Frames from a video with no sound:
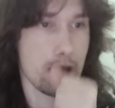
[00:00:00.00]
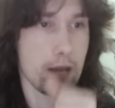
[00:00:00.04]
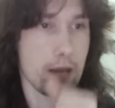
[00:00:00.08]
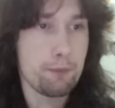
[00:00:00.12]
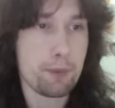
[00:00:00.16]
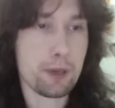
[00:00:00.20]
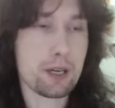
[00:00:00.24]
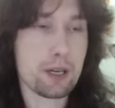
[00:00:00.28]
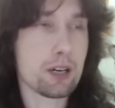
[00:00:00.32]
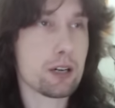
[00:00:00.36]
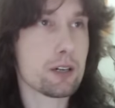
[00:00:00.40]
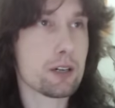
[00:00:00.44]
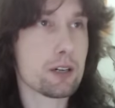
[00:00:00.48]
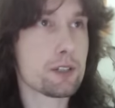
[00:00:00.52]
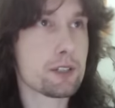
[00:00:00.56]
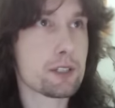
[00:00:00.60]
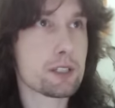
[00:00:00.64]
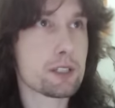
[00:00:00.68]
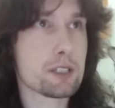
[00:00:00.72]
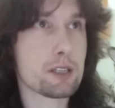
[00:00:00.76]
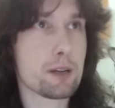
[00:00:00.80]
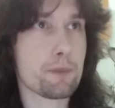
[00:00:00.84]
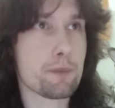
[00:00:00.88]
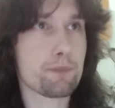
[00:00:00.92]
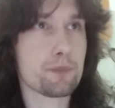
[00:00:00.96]

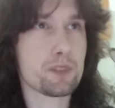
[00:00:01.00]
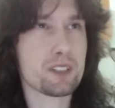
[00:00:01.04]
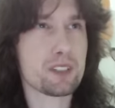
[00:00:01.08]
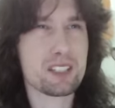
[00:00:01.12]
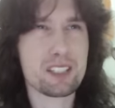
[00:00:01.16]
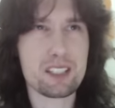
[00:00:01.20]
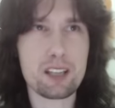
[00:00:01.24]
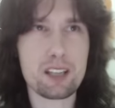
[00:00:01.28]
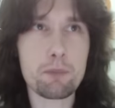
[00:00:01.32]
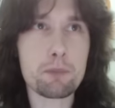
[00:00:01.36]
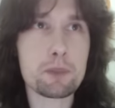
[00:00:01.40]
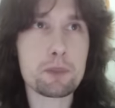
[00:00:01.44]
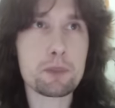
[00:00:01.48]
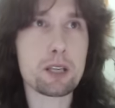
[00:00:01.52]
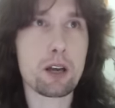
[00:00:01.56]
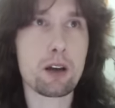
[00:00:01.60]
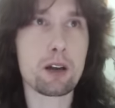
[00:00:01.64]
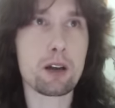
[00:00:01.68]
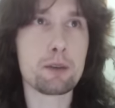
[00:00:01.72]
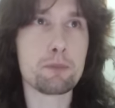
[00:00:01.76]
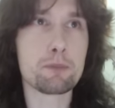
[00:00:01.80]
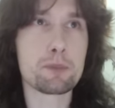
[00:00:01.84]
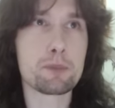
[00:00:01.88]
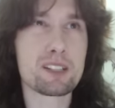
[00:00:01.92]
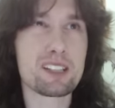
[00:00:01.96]
because
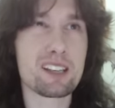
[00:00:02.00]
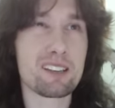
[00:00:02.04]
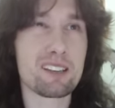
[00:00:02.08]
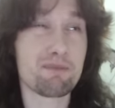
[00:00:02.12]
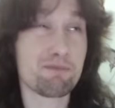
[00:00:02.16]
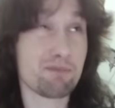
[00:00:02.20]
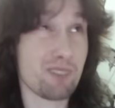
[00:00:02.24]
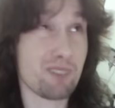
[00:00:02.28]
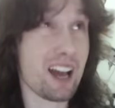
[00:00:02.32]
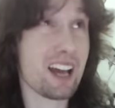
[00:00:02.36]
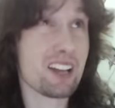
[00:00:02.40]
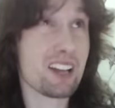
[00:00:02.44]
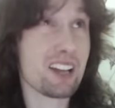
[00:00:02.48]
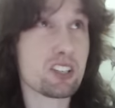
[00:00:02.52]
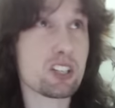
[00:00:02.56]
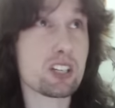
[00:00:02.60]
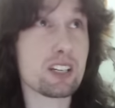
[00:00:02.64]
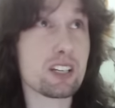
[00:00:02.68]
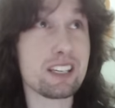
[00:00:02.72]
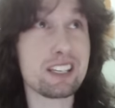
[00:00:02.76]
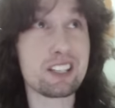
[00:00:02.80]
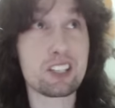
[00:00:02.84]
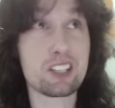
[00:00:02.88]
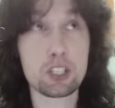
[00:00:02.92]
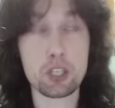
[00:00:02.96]
sometimes
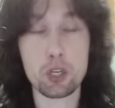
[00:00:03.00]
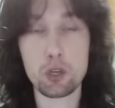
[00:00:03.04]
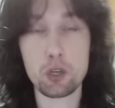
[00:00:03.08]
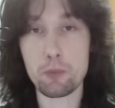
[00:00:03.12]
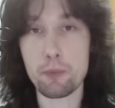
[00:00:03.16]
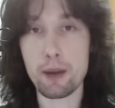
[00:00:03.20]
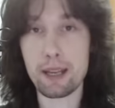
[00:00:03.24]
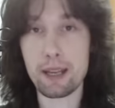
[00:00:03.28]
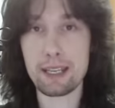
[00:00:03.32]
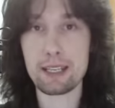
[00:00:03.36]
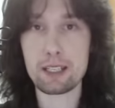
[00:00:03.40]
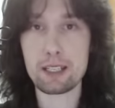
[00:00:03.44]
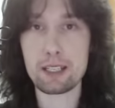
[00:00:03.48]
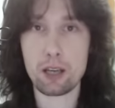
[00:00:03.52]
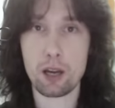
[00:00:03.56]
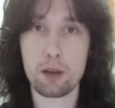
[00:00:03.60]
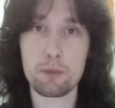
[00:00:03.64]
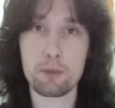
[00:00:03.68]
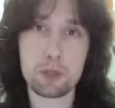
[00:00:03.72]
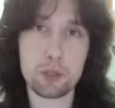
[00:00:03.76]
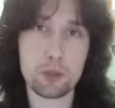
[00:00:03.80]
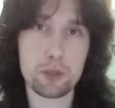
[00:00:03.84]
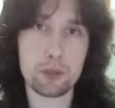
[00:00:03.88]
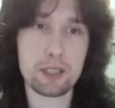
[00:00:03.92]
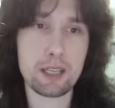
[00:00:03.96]
actually too many
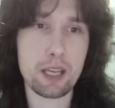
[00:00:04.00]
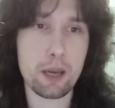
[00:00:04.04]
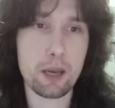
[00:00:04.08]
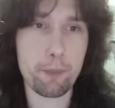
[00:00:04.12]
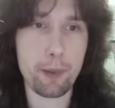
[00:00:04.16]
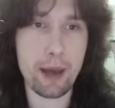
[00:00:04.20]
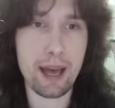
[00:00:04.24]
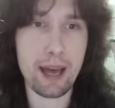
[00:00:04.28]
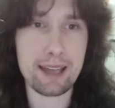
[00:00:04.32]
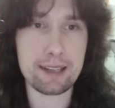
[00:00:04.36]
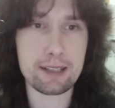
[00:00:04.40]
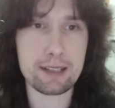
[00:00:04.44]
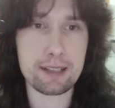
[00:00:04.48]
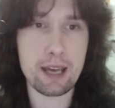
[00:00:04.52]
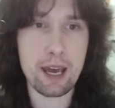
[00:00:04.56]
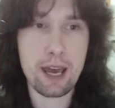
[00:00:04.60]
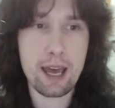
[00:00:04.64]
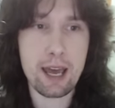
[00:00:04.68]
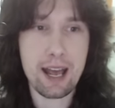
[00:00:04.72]
times you'll see a band